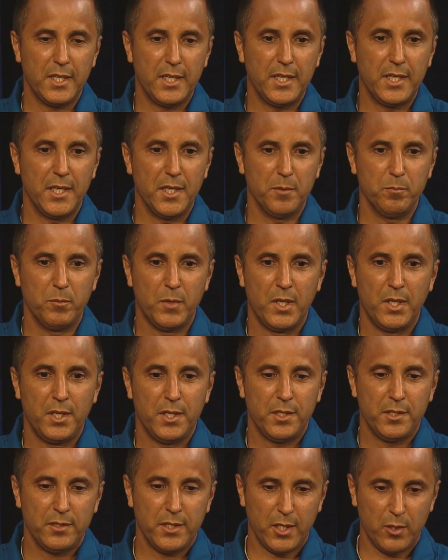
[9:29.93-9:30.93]
Um,
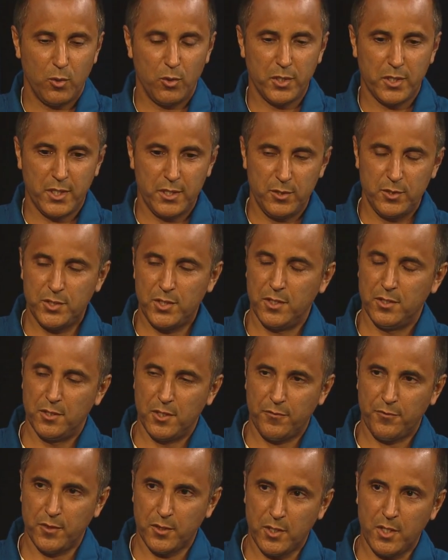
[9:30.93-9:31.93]
not only can you see the
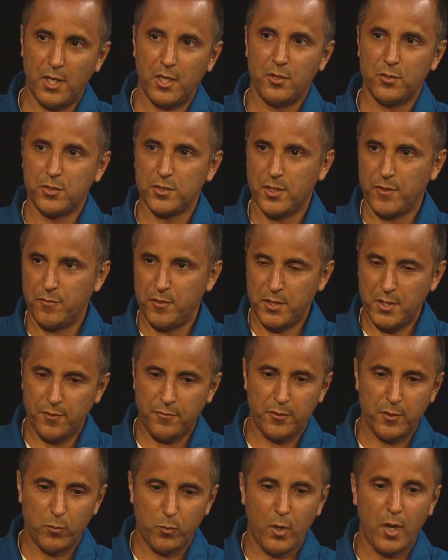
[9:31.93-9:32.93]
different colors of the
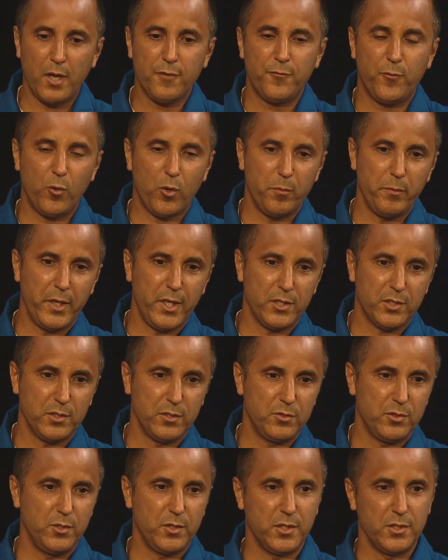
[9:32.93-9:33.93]
different rock
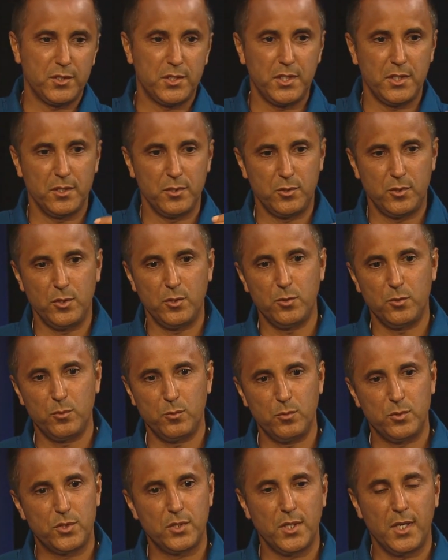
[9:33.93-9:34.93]
formations, you can see the
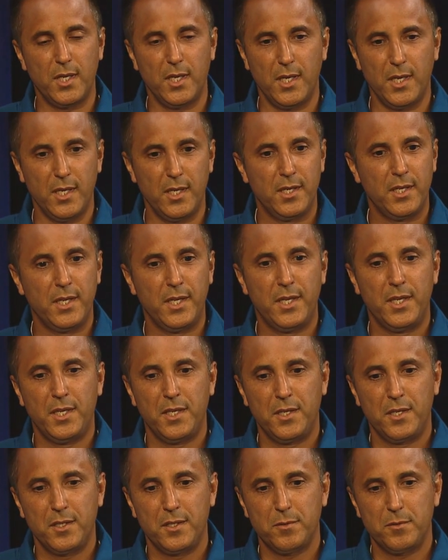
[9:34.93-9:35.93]
dunes, uh,
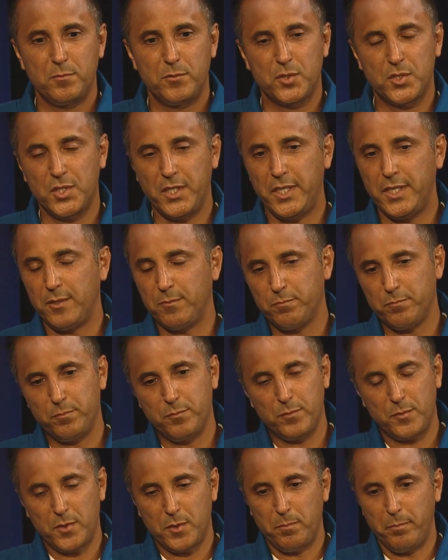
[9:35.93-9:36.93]
seeing
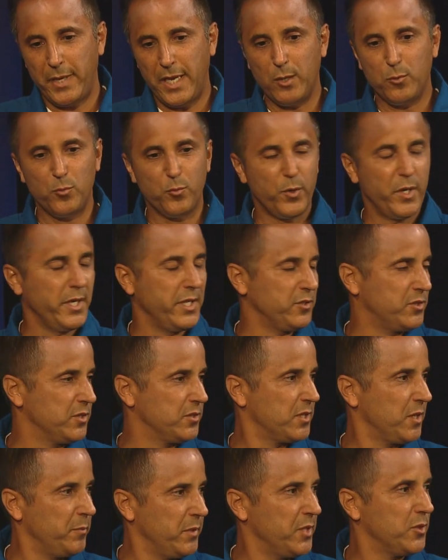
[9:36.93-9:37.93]
mountain
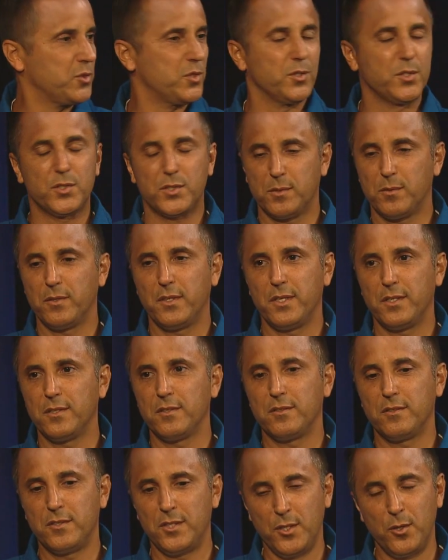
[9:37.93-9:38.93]
ranges. I mean, there's just
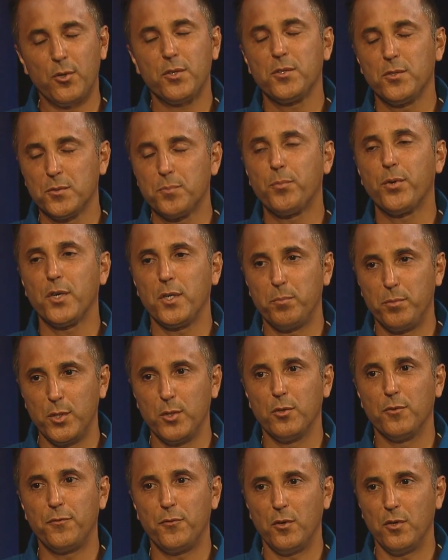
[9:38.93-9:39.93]
the Earth is pretty
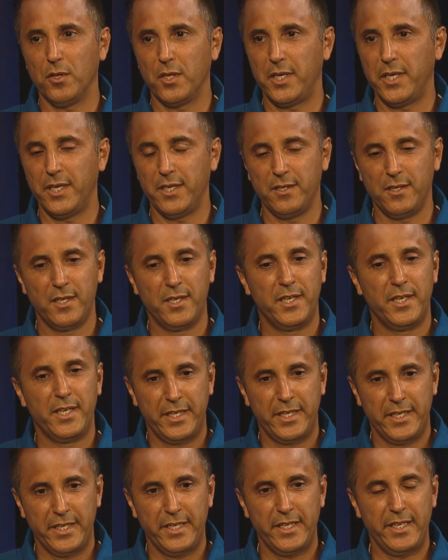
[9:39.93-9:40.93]
beautiful, and
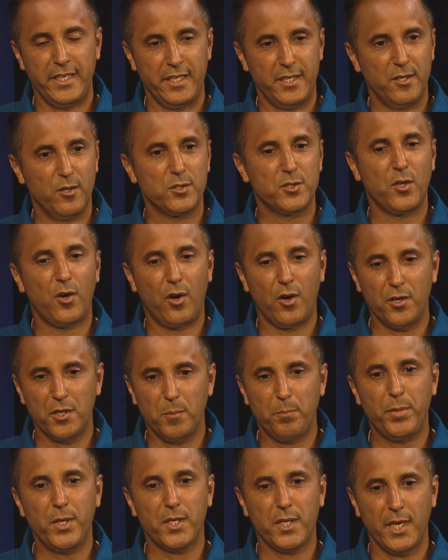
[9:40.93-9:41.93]
you know it's hard
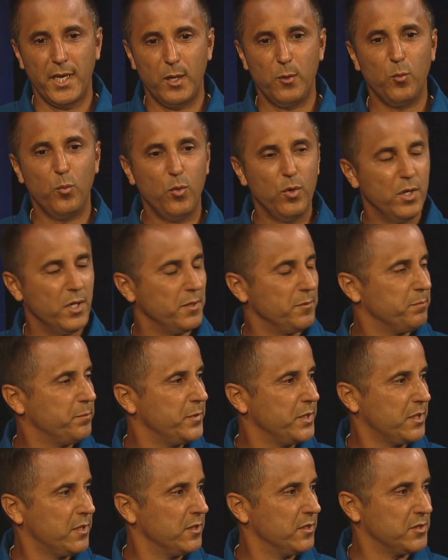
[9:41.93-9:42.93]
to pick out one
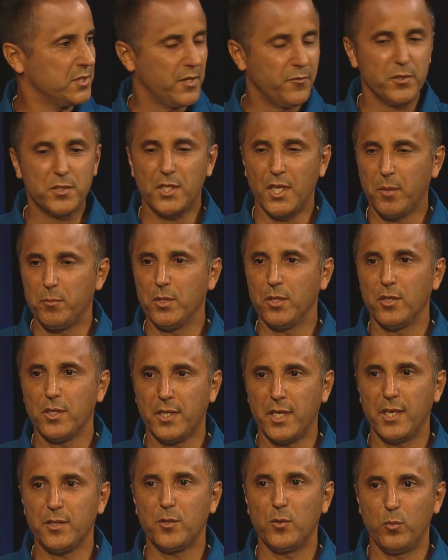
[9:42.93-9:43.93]
because every time you
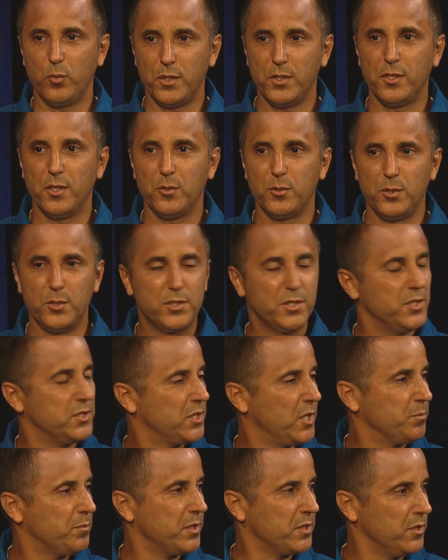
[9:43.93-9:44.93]
look out the window, you see
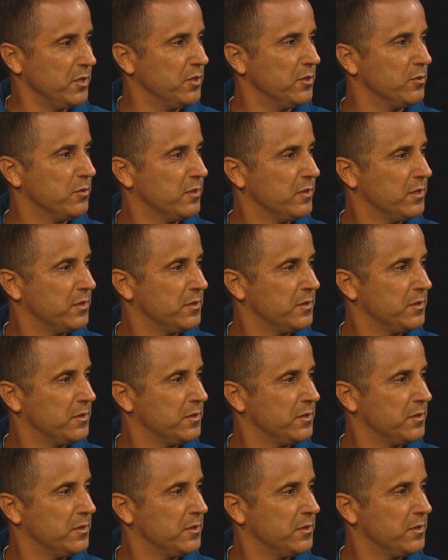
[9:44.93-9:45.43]
something new.